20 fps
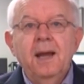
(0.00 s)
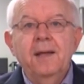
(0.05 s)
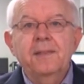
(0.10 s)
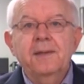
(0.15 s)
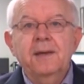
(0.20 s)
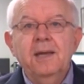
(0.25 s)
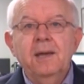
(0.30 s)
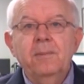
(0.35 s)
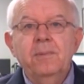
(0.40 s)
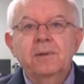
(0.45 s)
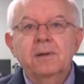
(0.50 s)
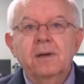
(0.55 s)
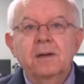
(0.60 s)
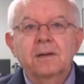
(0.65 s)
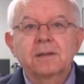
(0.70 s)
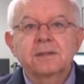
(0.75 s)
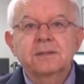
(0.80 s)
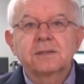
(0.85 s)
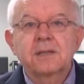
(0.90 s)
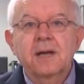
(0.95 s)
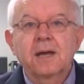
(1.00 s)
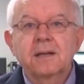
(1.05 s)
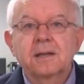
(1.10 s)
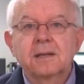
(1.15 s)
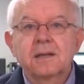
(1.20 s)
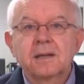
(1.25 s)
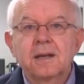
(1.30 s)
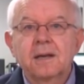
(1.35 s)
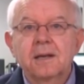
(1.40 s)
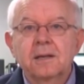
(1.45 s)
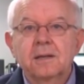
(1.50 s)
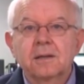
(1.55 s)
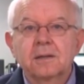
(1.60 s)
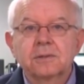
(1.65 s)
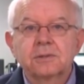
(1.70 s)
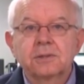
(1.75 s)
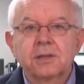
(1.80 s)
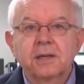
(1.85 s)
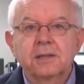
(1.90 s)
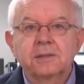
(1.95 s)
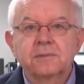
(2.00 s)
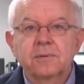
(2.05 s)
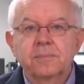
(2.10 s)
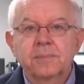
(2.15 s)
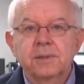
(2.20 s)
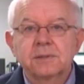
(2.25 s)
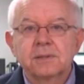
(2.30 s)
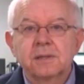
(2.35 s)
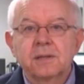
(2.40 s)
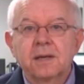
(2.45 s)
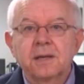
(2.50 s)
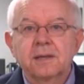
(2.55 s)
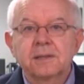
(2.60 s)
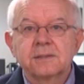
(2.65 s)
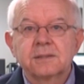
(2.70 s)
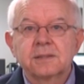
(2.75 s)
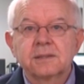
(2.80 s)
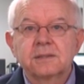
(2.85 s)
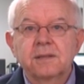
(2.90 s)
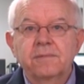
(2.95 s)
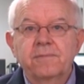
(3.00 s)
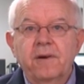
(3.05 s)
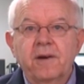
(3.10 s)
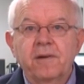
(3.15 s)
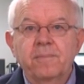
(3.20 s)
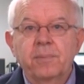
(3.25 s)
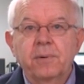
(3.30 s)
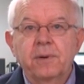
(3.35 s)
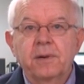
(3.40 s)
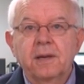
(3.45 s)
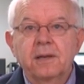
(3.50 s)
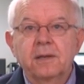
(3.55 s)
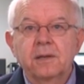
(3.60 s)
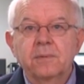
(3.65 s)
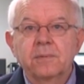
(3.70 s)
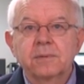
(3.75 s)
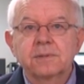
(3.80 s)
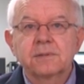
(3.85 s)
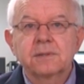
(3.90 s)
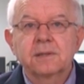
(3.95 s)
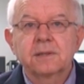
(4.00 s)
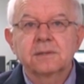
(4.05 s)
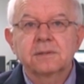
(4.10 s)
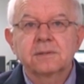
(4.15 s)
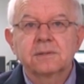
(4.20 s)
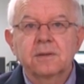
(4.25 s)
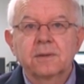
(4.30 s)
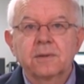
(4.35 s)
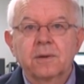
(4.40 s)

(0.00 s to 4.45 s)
And the Kiwi dollar is starting today, little change from yesterday at 65.8 US cents.